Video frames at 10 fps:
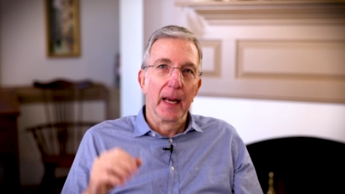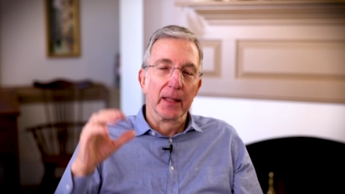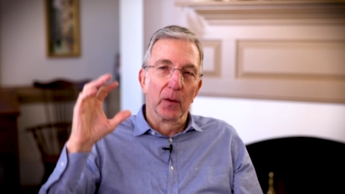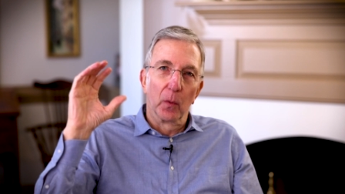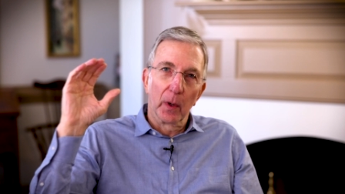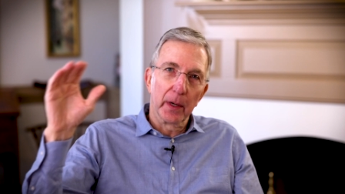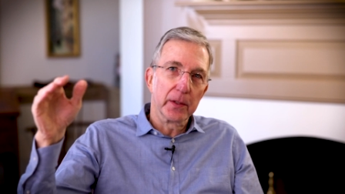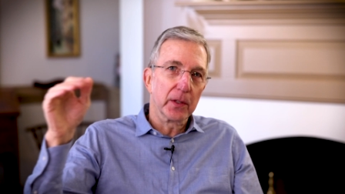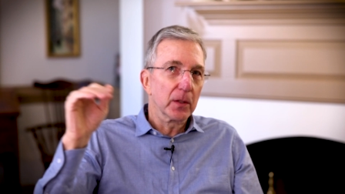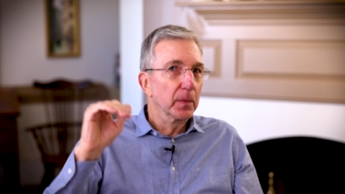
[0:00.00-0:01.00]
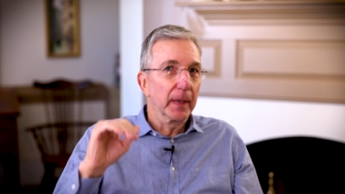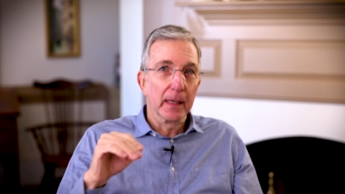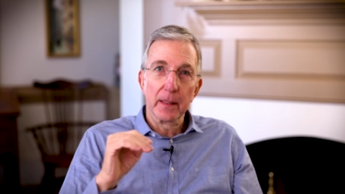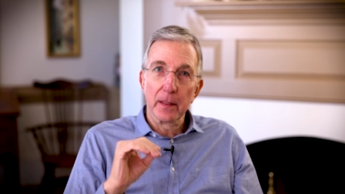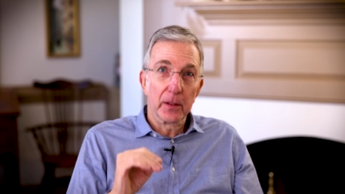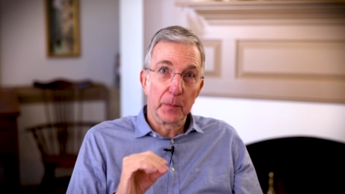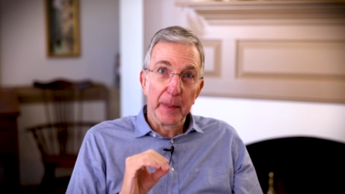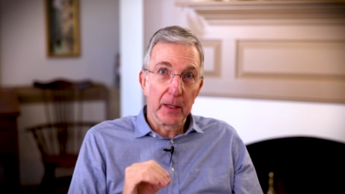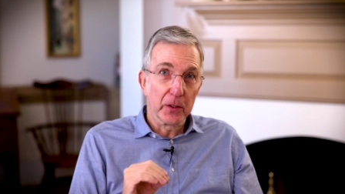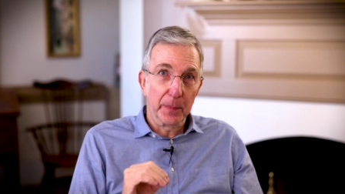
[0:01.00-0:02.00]
and the words the Spirit, the
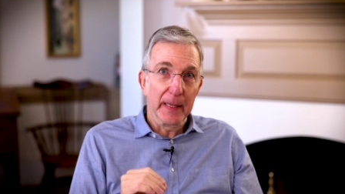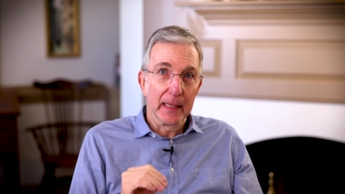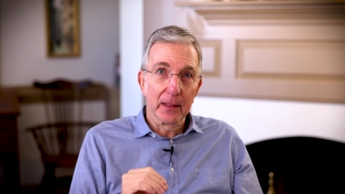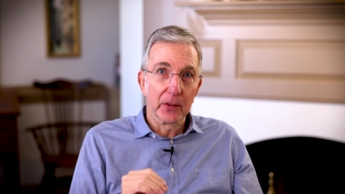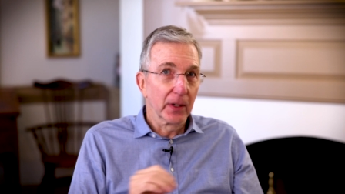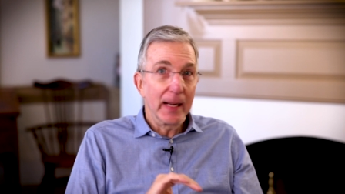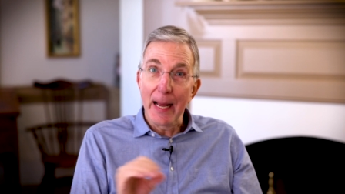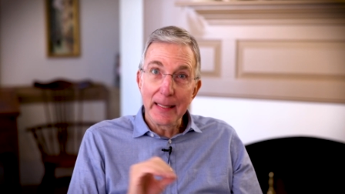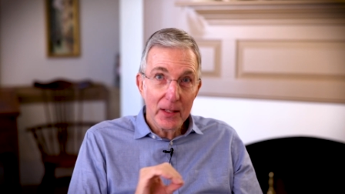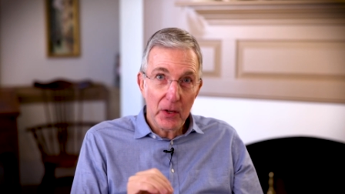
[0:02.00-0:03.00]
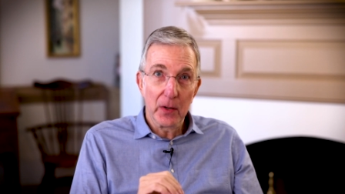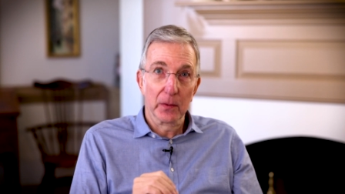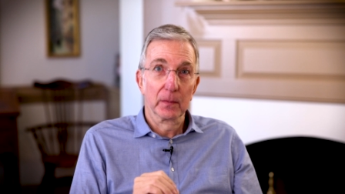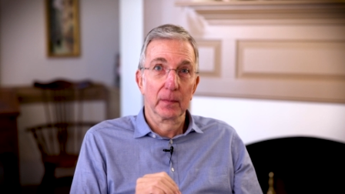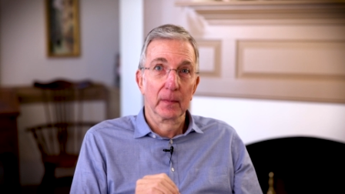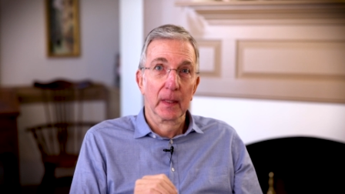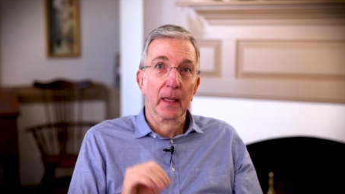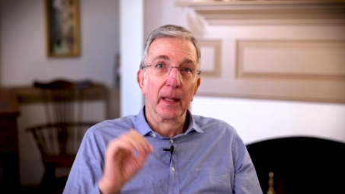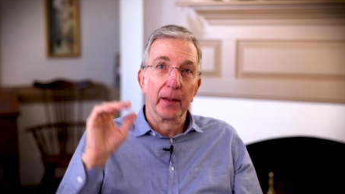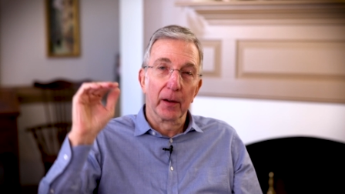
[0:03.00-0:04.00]
Spirit speaks are not his own.
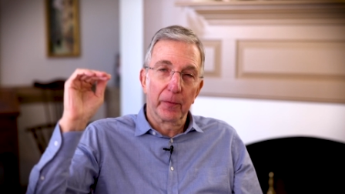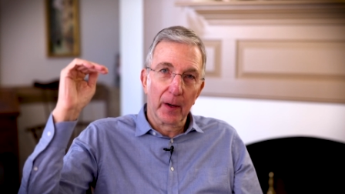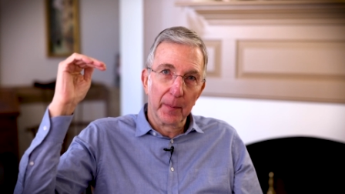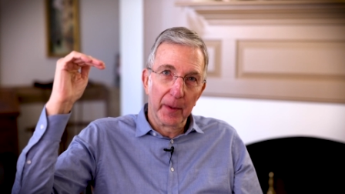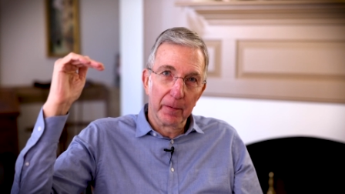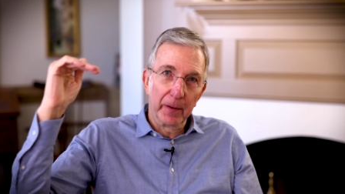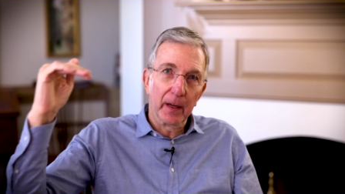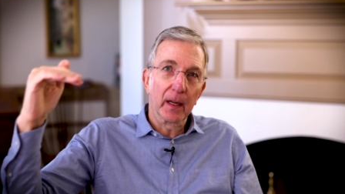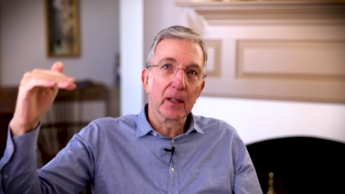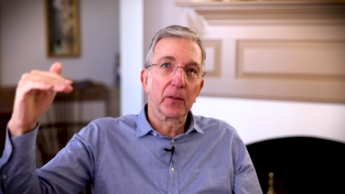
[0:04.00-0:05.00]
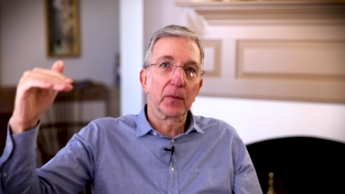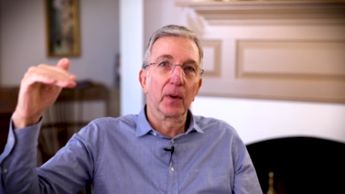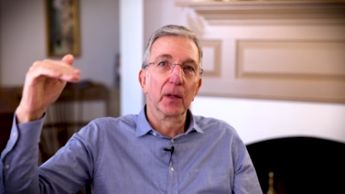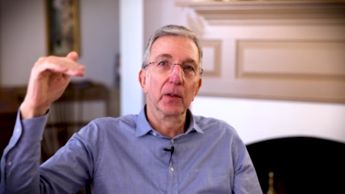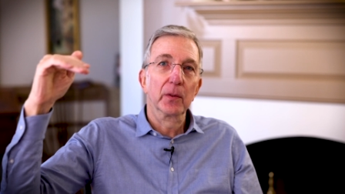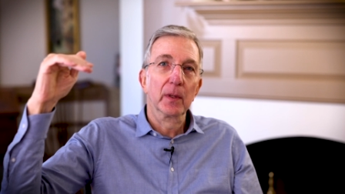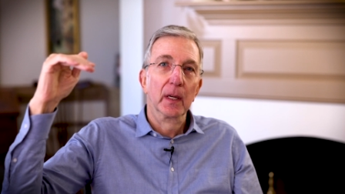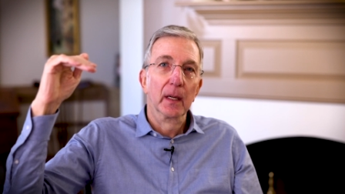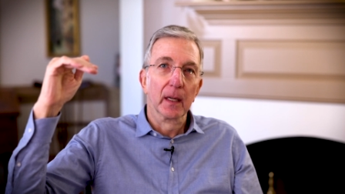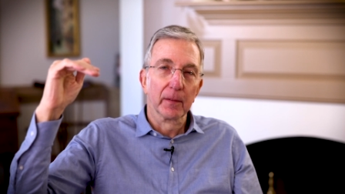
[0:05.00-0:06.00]
They're from the very throne
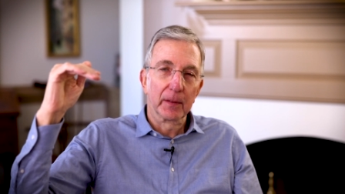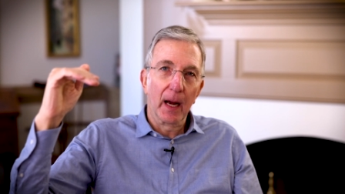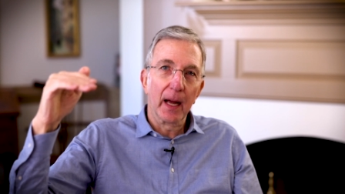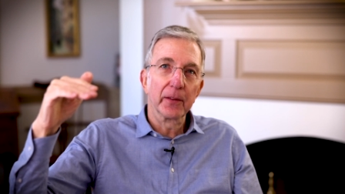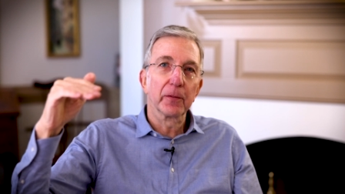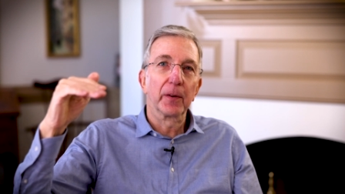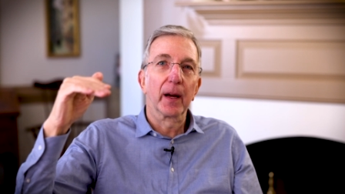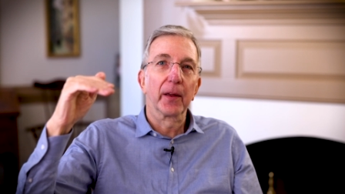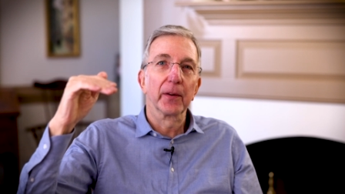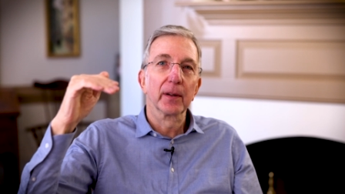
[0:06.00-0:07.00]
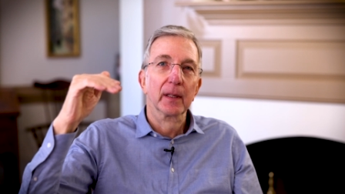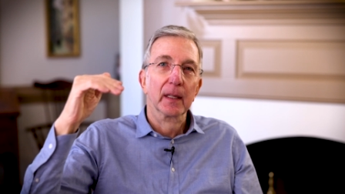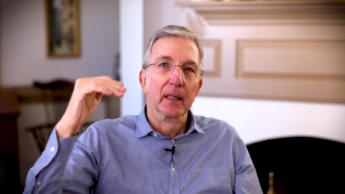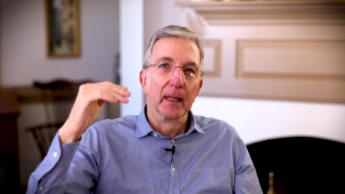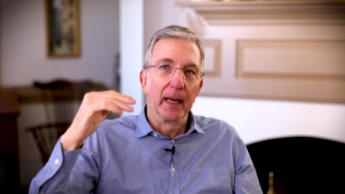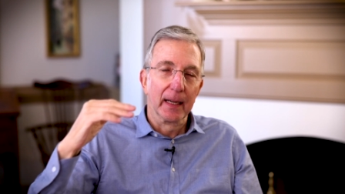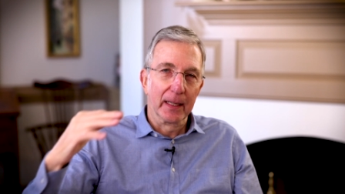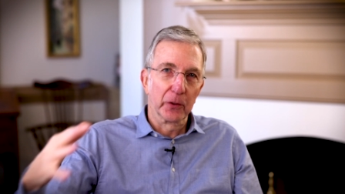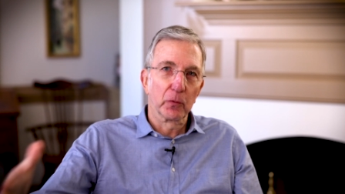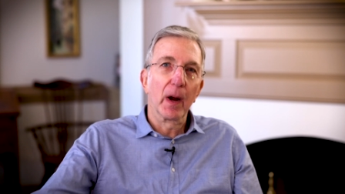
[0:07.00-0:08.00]
of God the Father, and
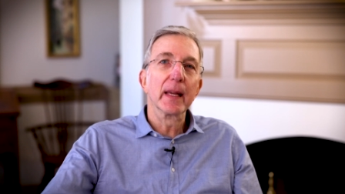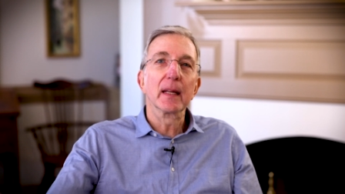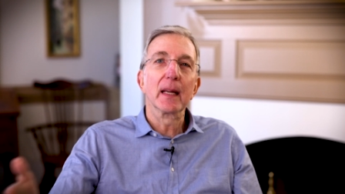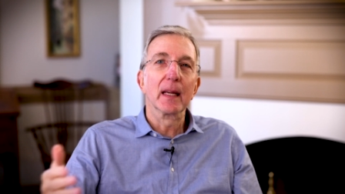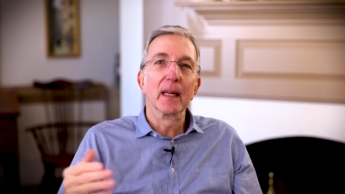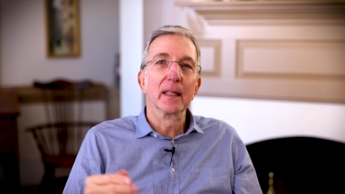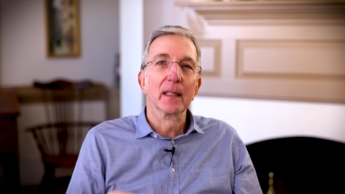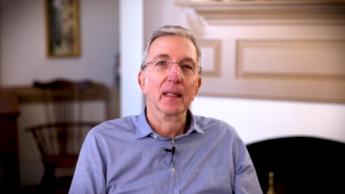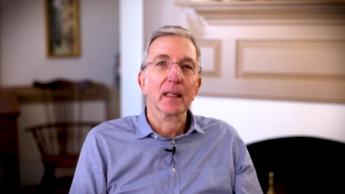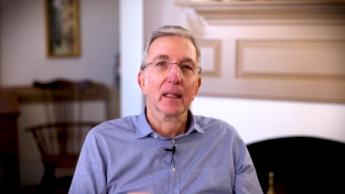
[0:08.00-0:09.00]
at his right hand,